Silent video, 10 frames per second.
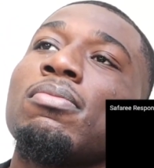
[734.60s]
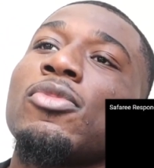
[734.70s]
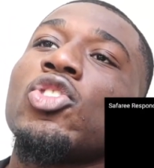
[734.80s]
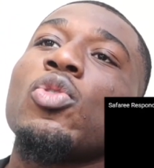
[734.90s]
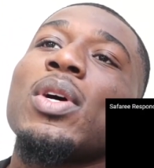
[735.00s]

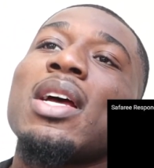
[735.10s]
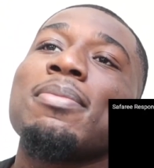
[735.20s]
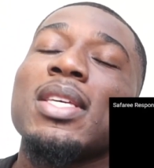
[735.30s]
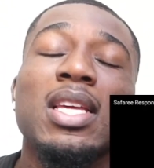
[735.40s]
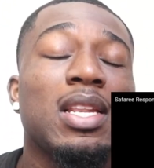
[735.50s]
So what
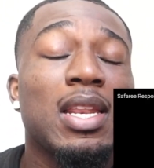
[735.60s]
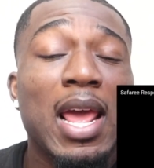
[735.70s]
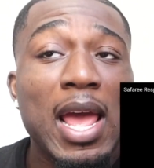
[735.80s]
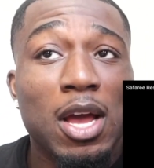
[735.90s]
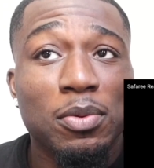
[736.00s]
I'm getting
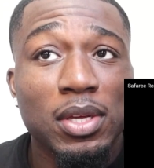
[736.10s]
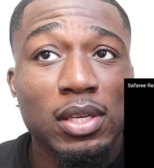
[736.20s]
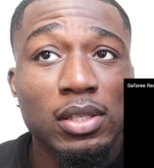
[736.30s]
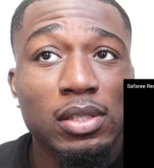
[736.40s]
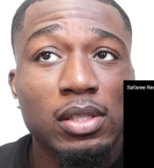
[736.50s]
now
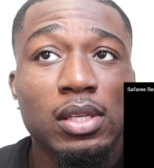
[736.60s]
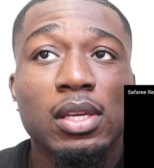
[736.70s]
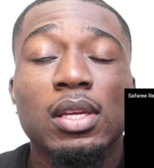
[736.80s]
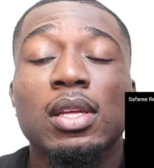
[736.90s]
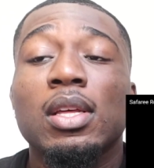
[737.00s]
is
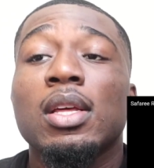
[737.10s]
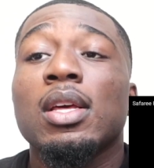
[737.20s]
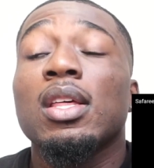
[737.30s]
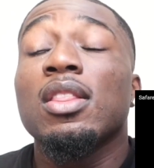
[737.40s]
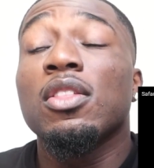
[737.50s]

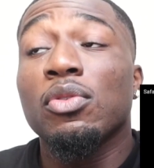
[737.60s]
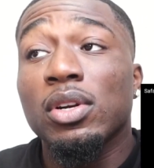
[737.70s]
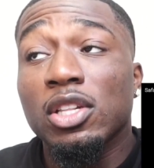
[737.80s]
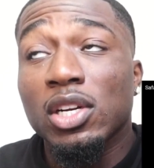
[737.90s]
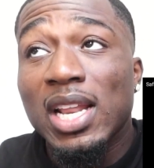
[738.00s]
the
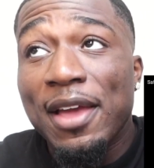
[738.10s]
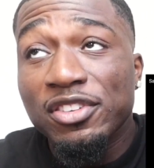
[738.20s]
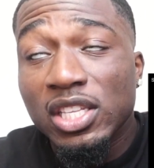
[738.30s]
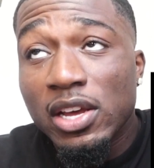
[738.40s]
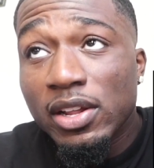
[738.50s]
the
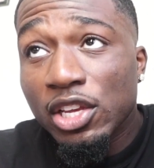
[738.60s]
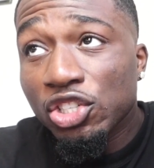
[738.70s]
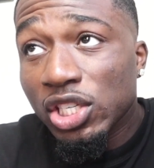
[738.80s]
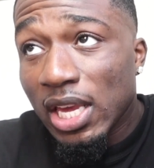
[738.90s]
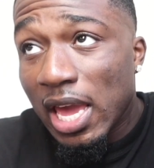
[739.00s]
lifestyle that
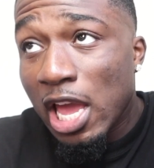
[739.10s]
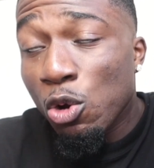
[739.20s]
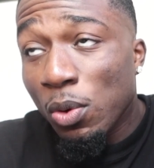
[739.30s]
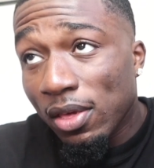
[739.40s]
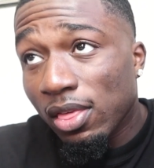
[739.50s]
she
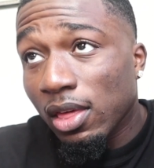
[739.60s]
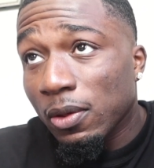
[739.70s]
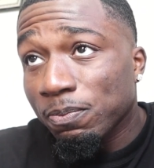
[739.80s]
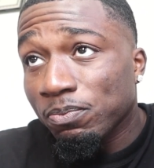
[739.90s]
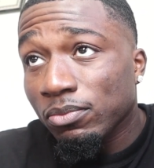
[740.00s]
had with
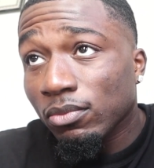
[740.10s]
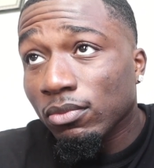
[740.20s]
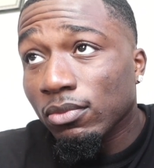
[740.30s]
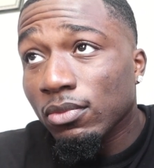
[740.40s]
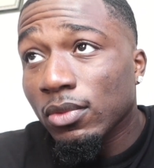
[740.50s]
him.
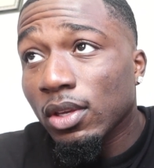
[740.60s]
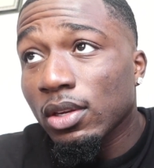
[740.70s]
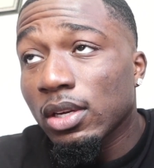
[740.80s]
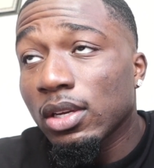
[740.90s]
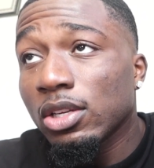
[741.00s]

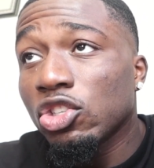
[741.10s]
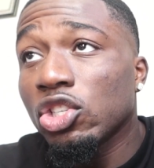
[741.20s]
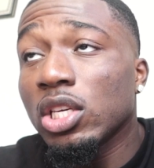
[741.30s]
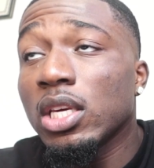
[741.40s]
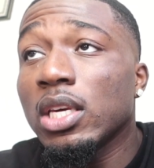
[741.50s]

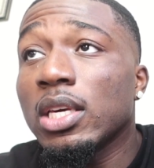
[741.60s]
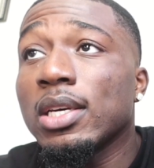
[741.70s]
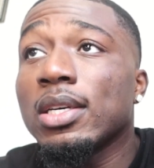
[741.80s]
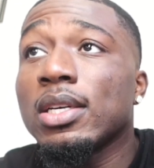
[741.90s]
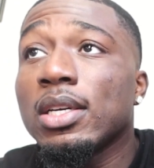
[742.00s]
She
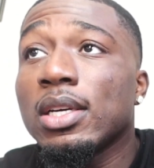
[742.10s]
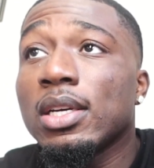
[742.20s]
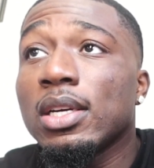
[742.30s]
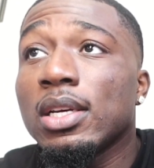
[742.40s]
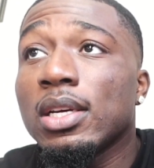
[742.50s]
uh,
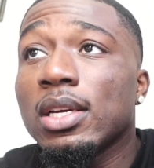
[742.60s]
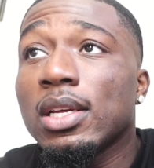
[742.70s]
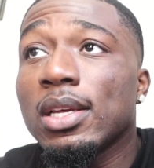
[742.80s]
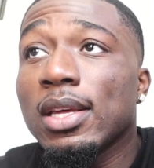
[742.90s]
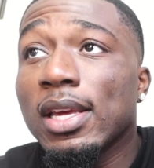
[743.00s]

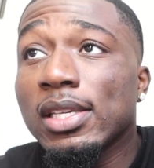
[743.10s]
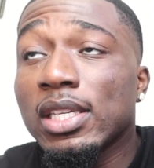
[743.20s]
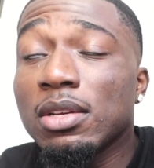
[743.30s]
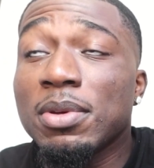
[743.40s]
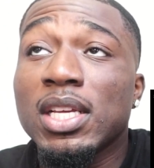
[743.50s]
is
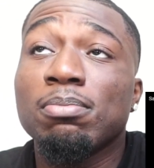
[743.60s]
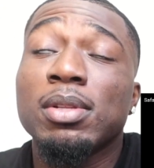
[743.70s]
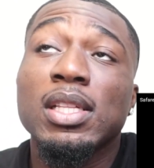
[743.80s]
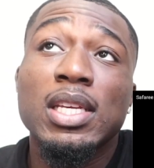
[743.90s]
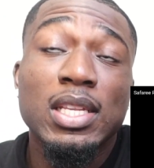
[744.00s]
going to be
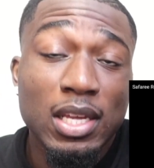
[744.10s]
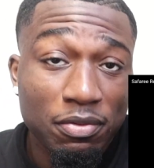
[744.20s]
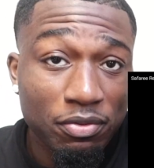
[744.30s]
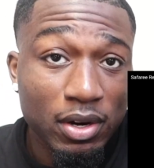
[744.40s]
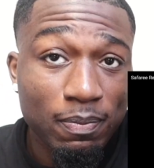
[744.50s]
completely
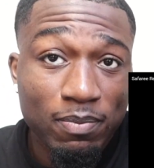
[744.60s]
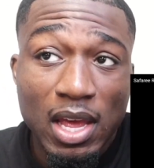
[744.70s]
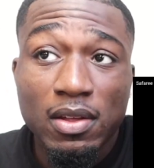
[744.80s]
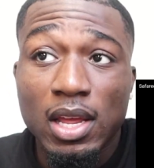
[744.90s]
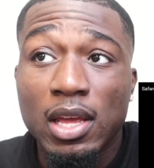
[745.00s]
different
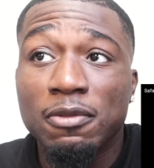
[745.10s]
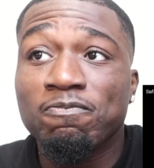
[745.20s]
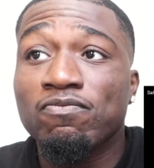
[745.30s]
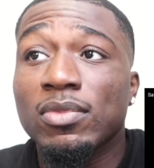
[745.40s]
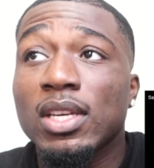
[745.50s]
now that
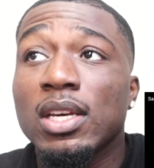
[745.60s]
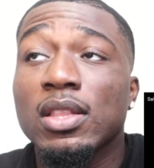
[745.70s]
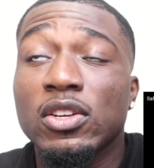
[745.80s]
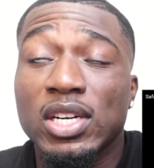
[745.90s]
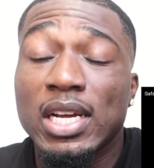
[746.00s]

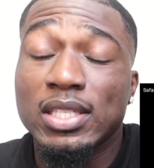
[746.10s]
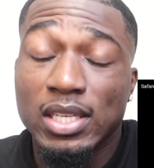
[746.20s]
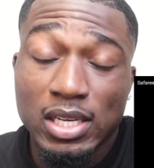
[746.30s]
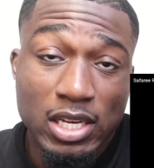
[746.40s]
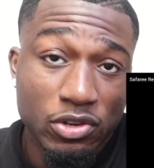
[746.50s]
they're not
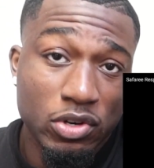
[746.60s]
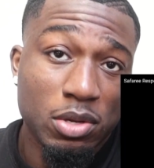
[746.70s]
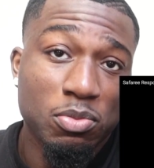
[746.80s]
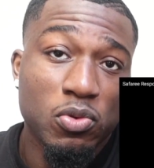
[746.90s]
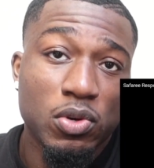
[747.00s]
together
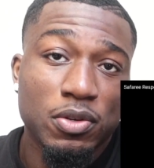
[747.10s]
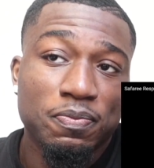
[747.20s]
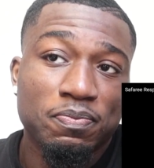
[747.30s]
anymore.